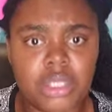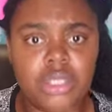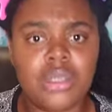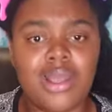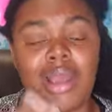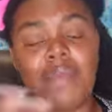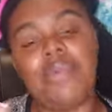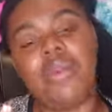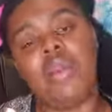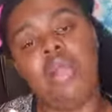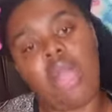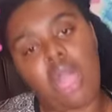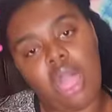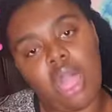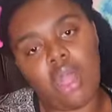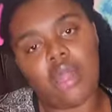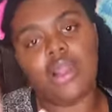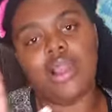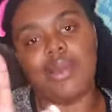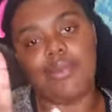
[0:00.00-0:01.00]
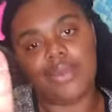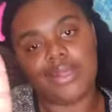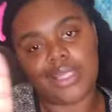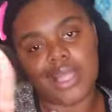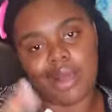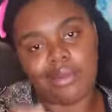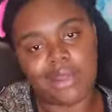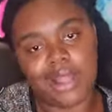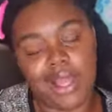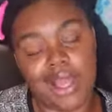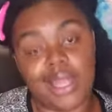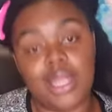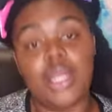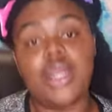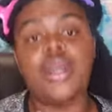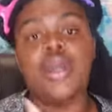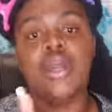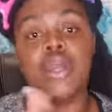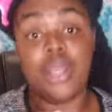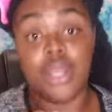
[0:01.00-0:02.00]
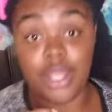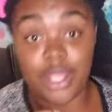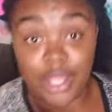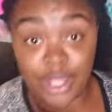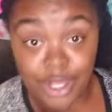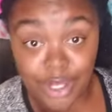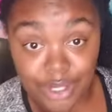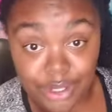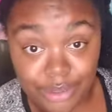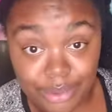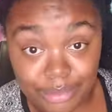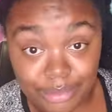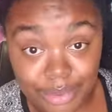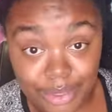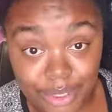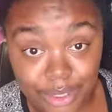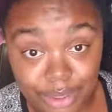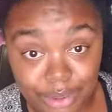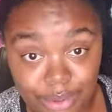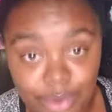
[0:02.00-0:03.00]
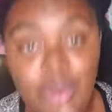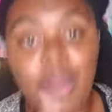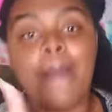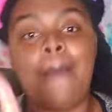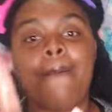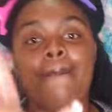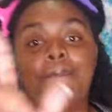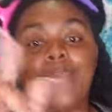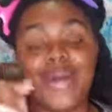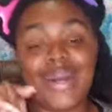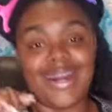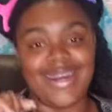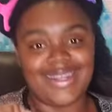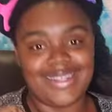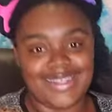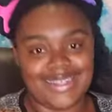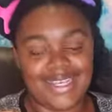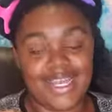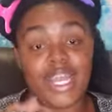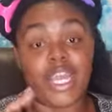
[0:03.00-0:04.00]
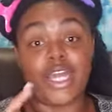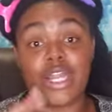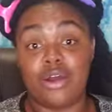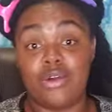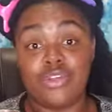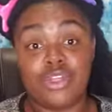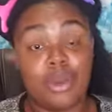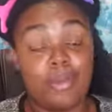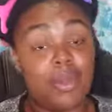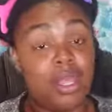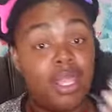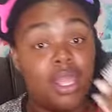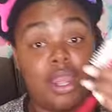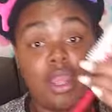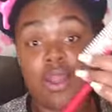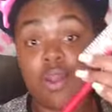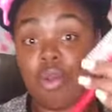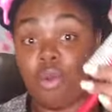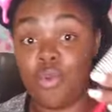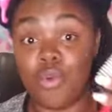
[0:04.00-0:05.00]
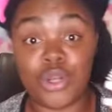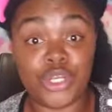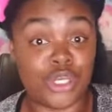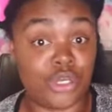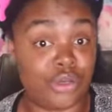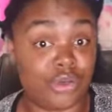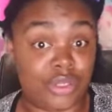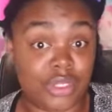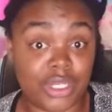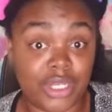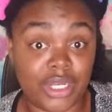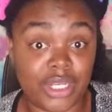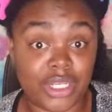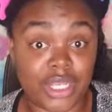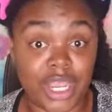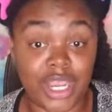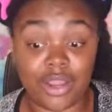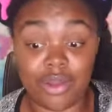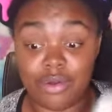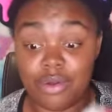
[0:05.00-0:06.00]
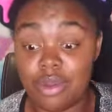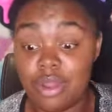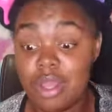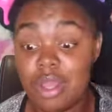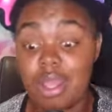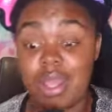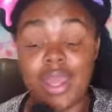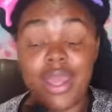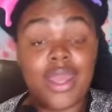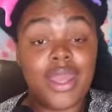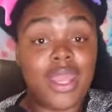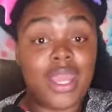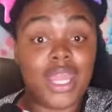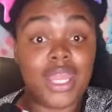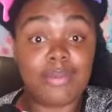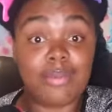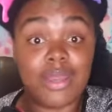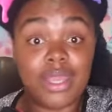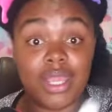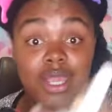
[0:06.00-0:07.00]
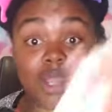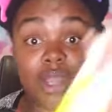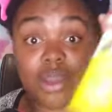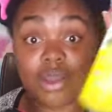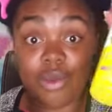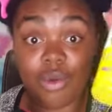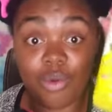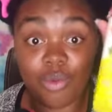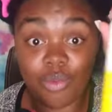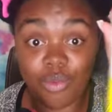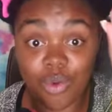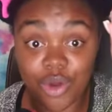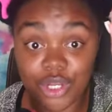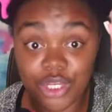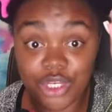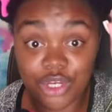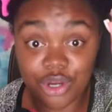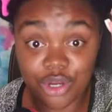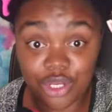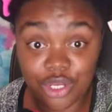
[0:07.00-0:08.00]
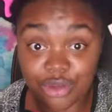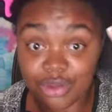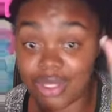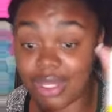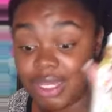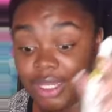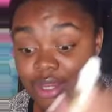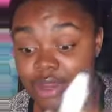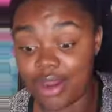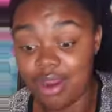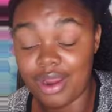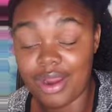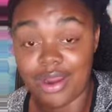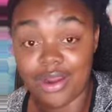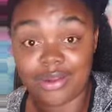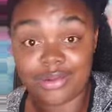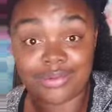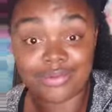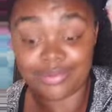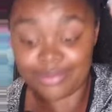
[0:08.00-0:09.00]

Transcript: I mean, let me stop lying. It could be you, but it could also be what you're using to detangle. It could be what you're using in your hair.